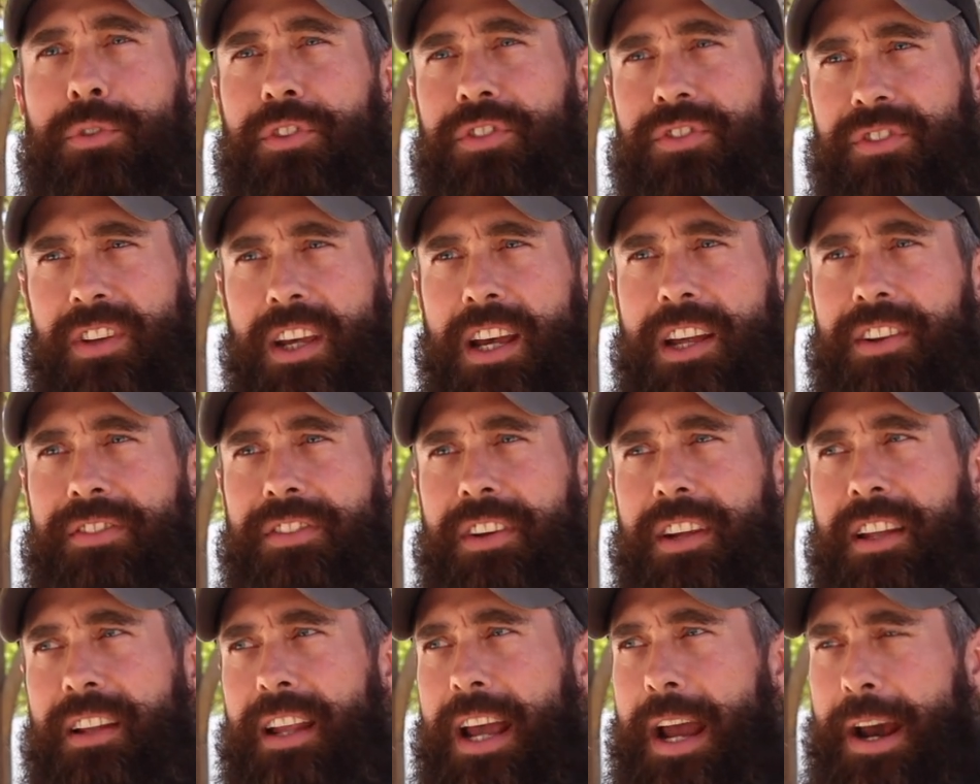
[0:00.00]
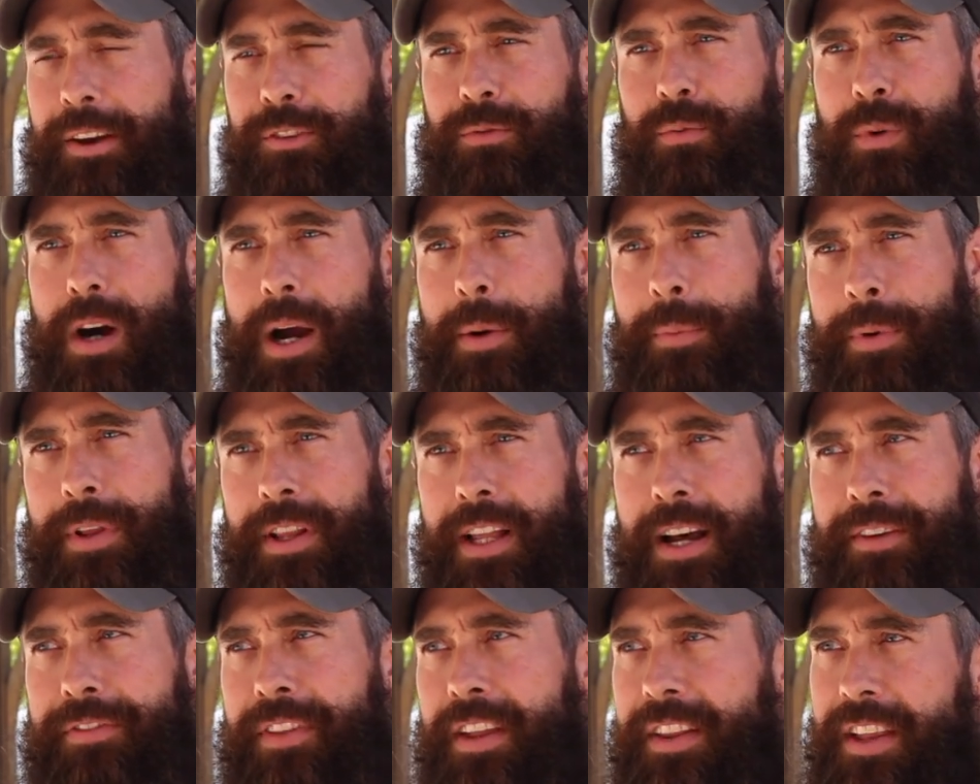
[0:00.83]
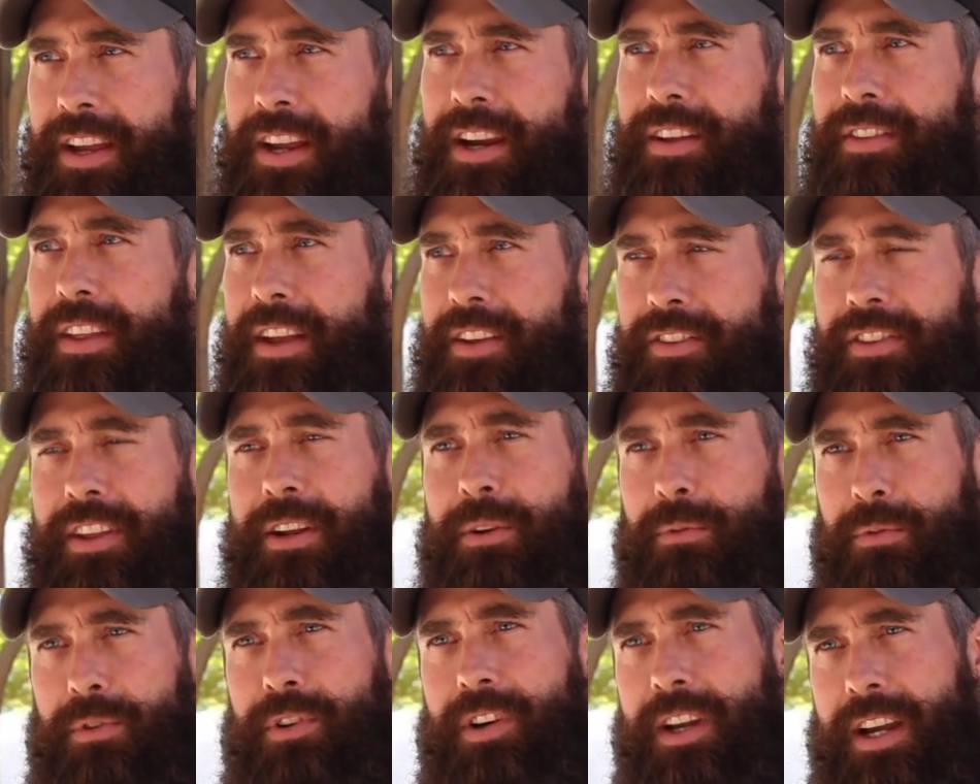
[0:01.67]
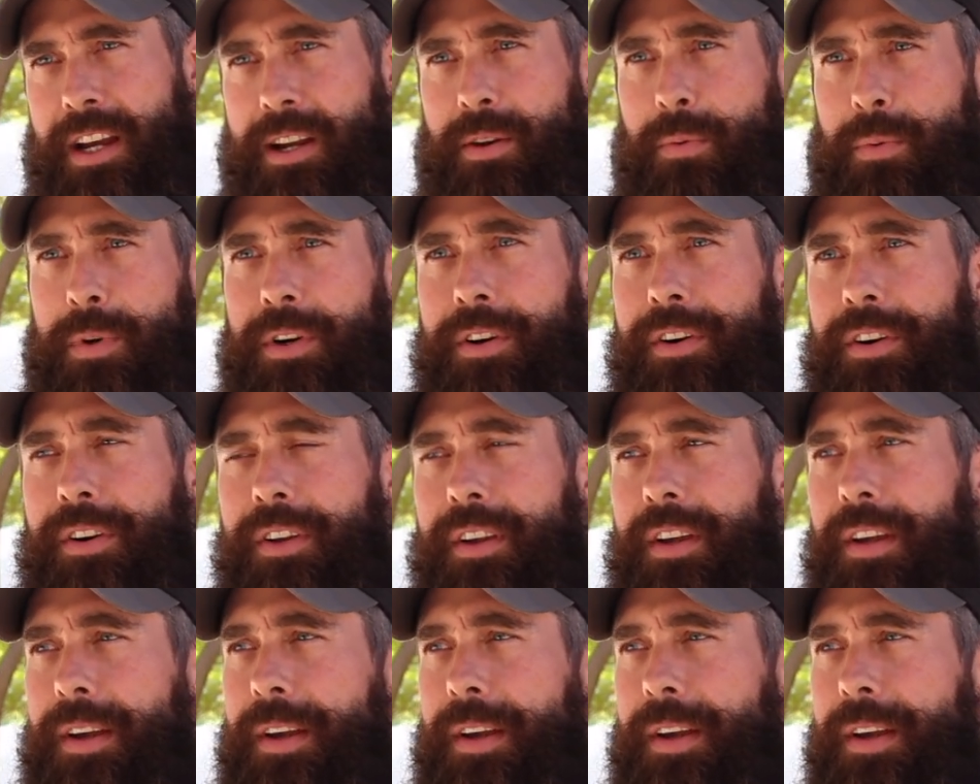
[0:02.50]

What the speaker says: a sense and asked why we left. And they think we're kind of weird.